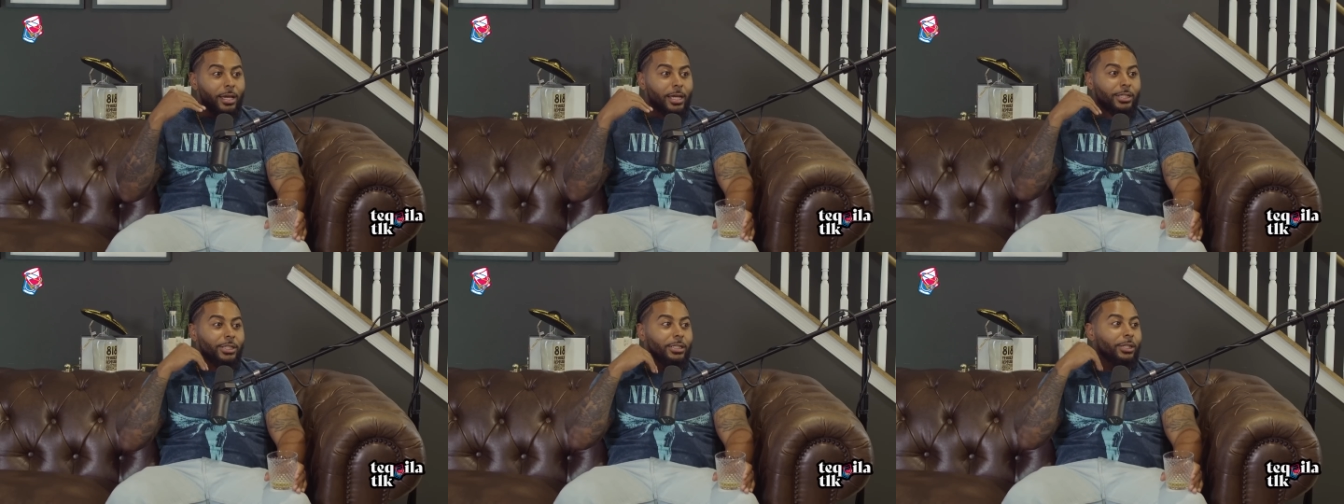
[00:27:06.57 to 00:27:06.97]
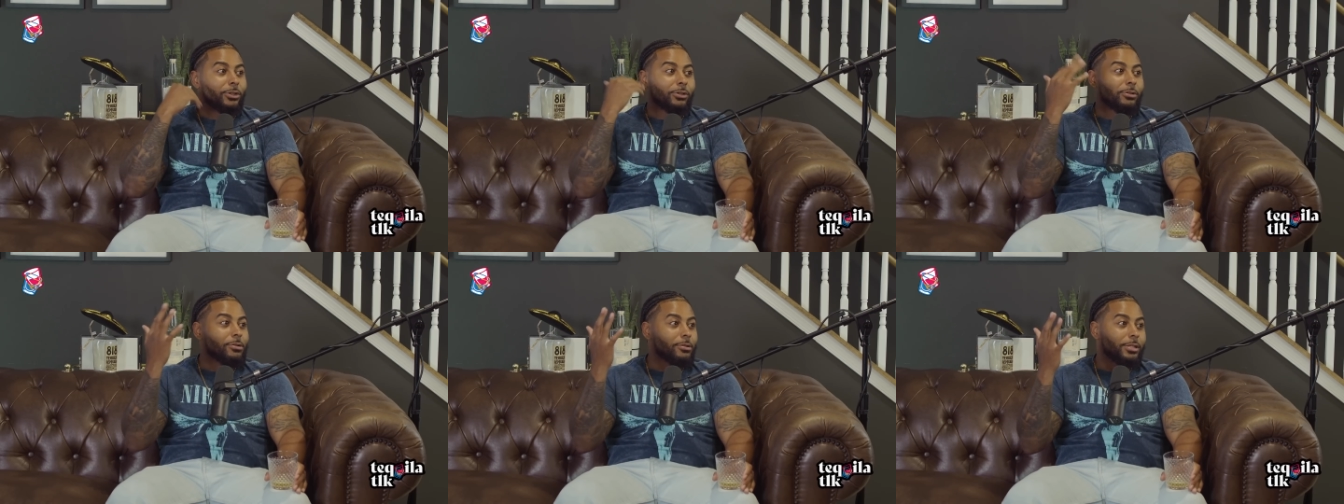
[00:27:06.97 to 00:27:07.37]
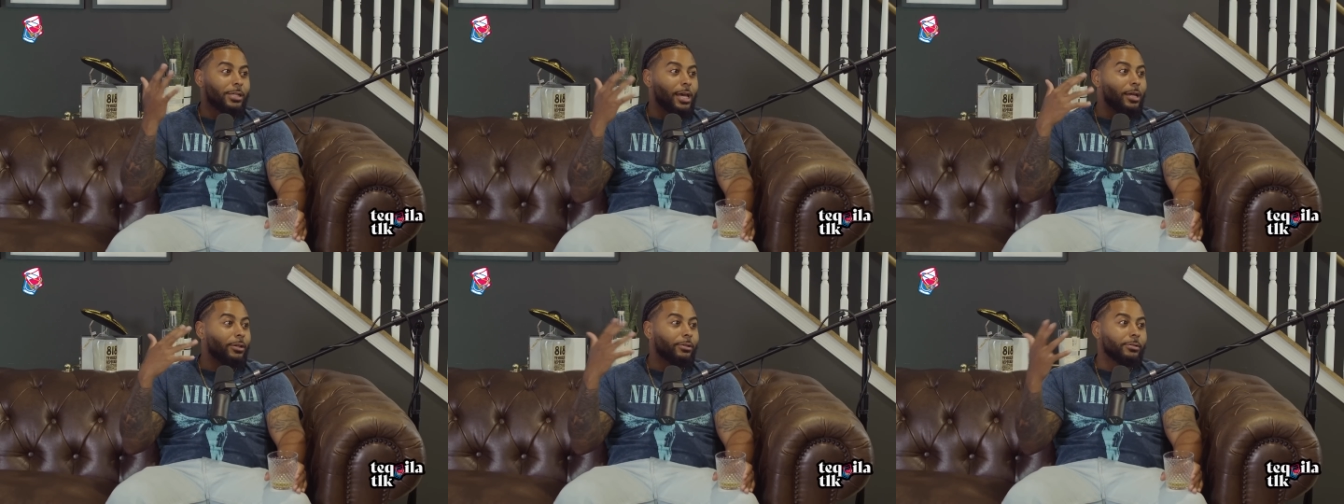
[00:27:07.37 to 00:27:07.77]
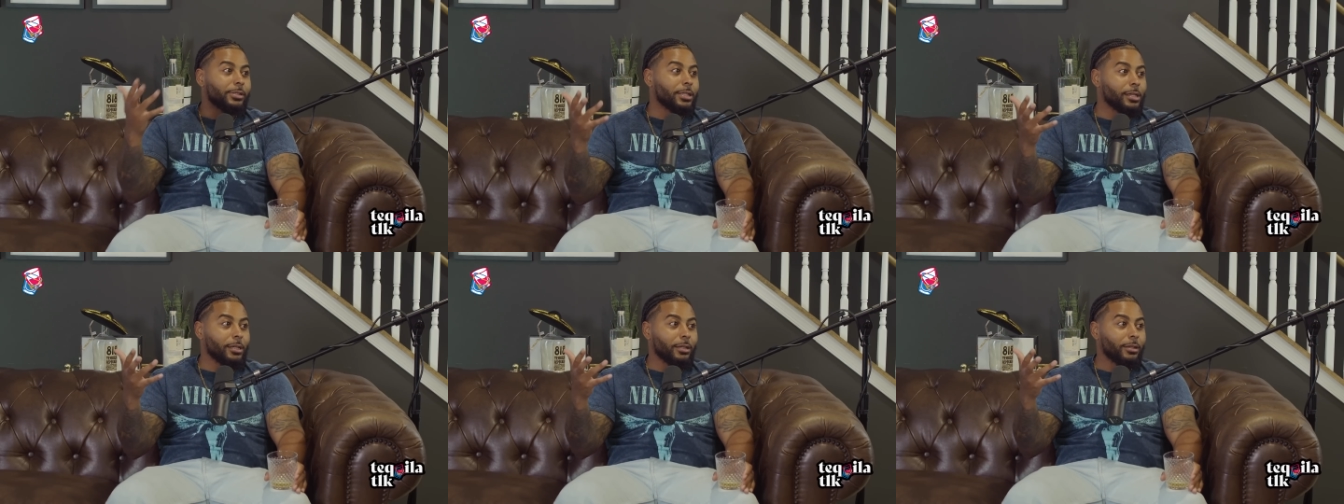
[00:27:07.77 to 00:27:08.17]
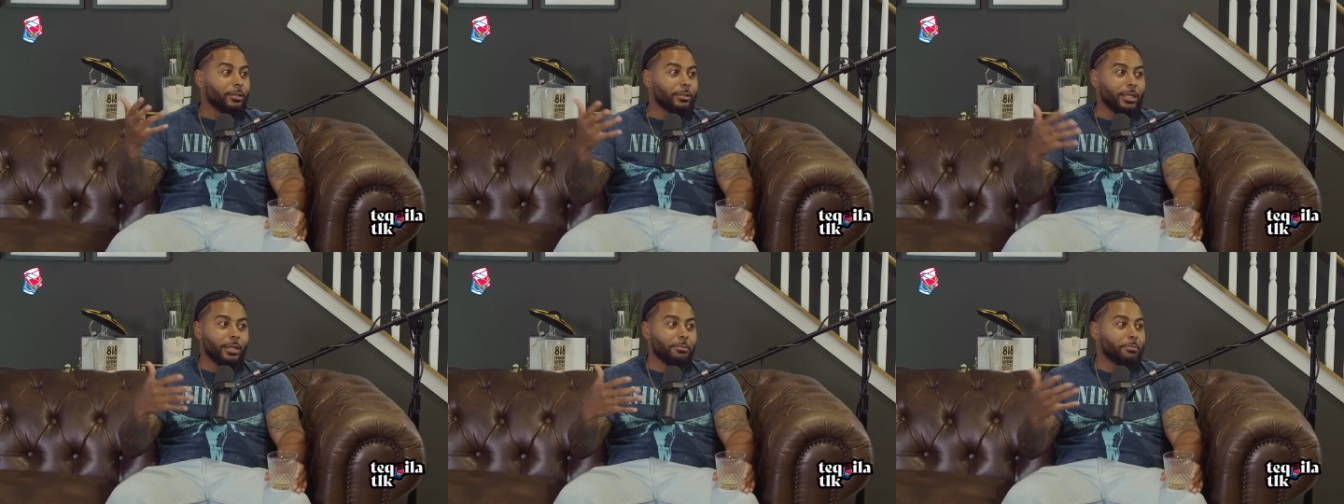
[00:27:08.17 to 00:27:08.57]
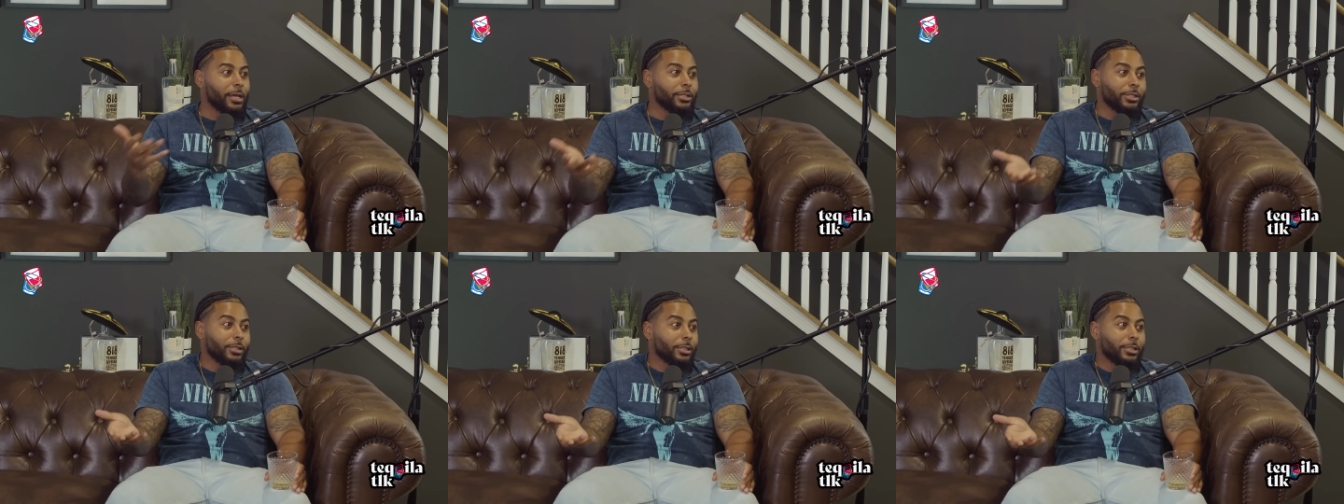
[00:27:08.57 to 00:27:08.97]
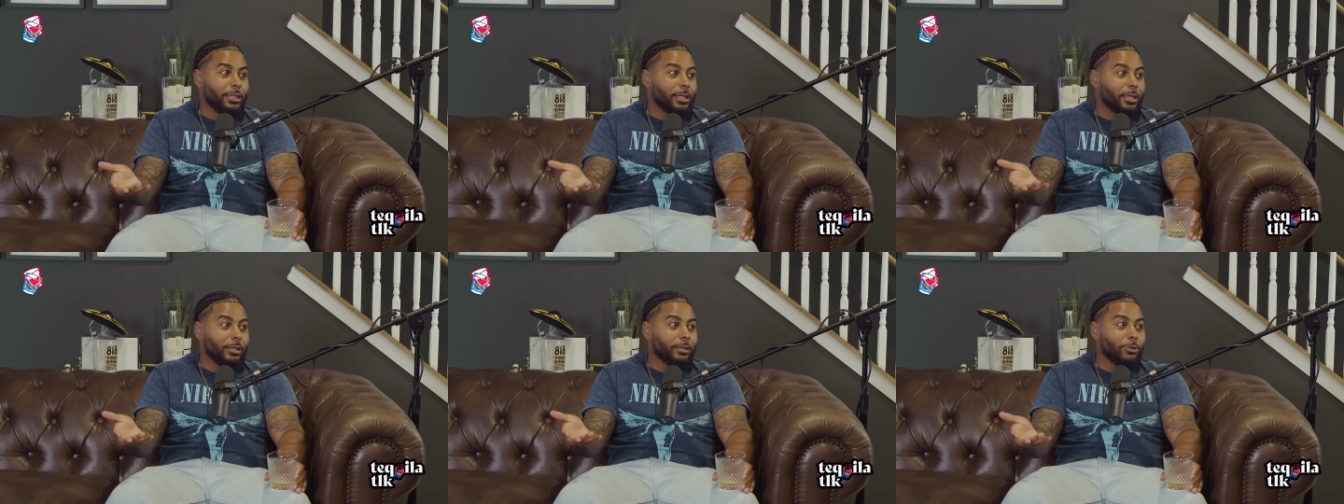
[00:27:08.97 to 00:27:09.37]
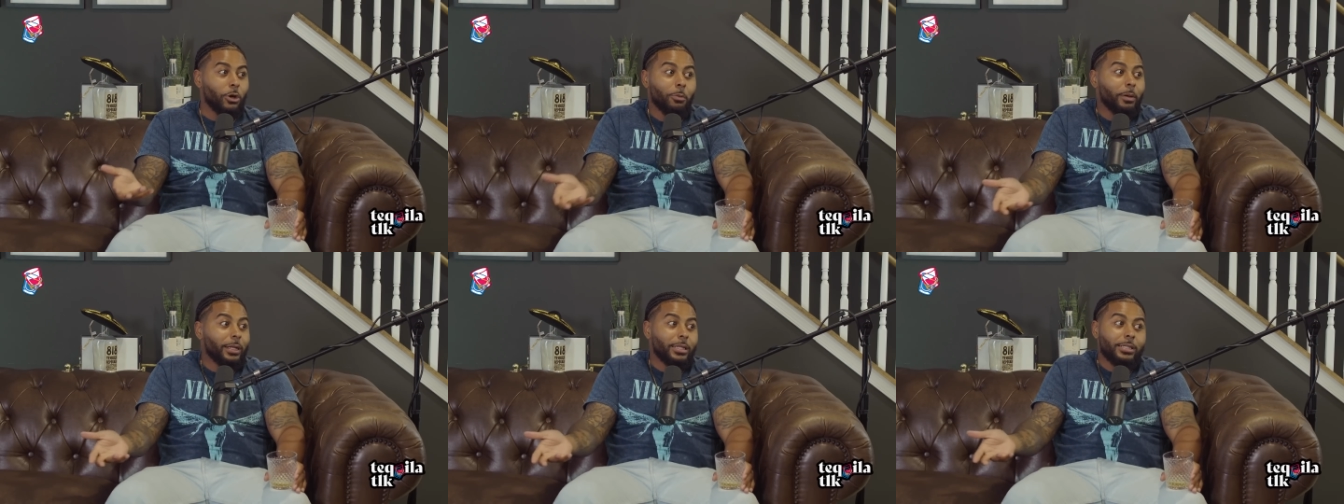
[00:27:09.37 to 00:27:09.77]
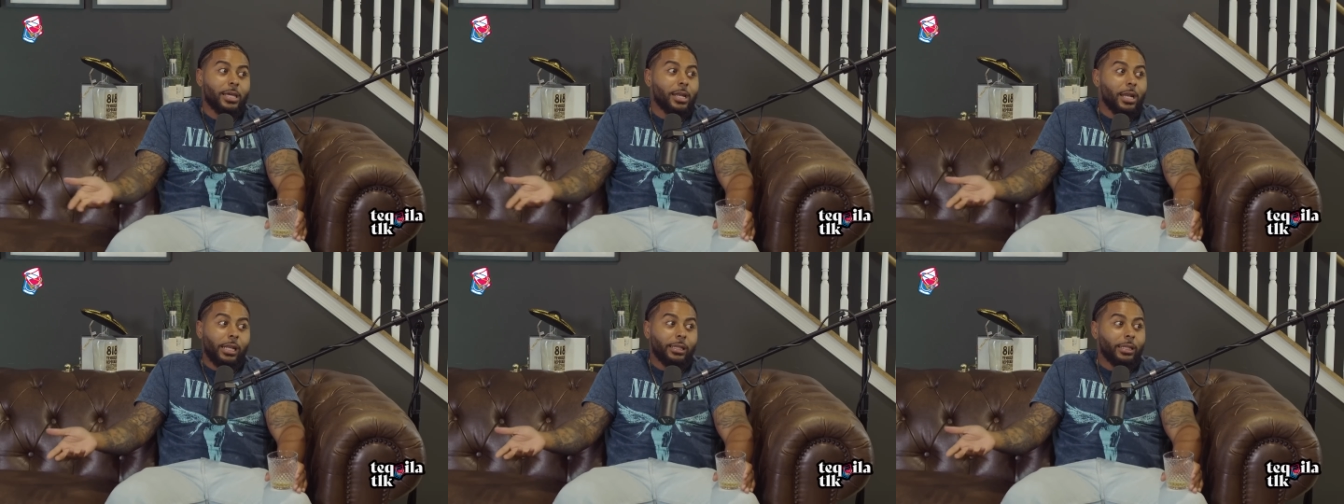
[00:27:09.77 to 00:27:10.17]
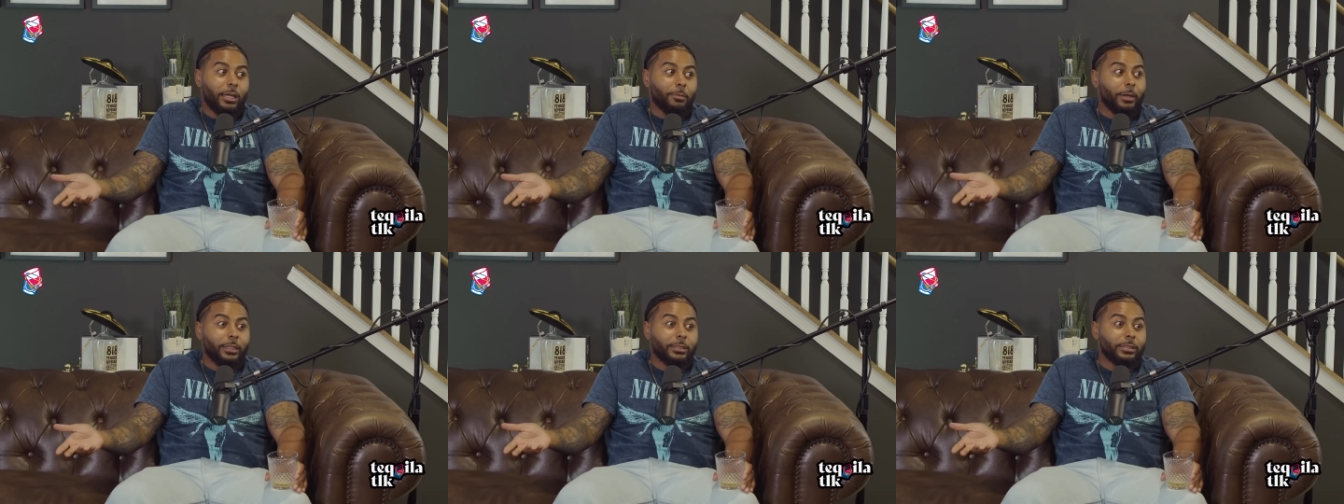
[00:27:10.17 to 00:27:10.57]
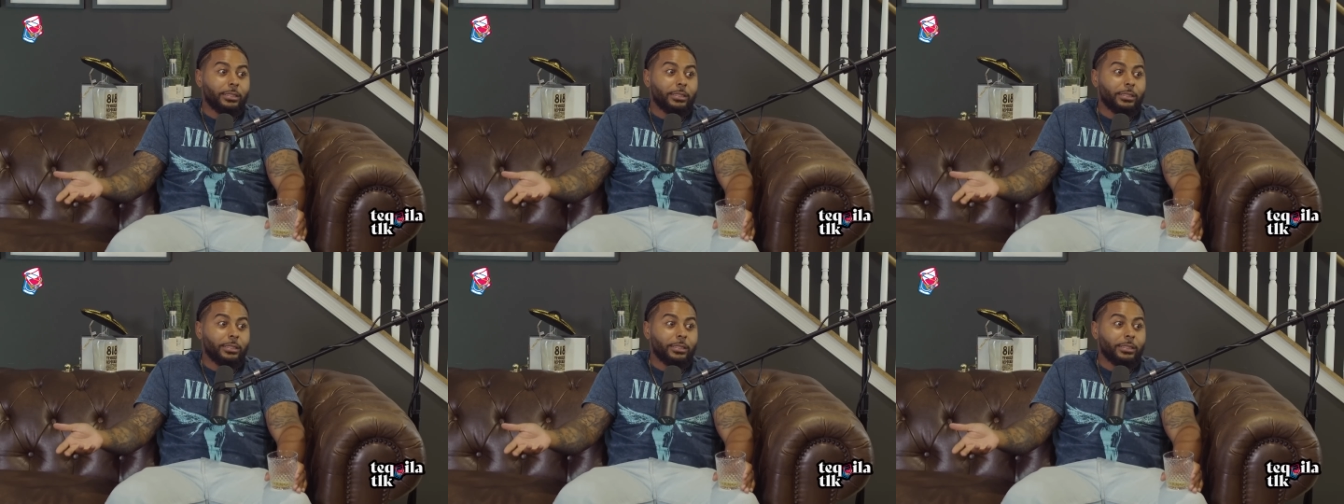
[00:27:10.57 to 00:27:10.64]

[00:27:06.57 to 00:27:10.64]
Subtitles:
And she did her whole set, no teeth, didn't mention the teeth. Nobody said anything about the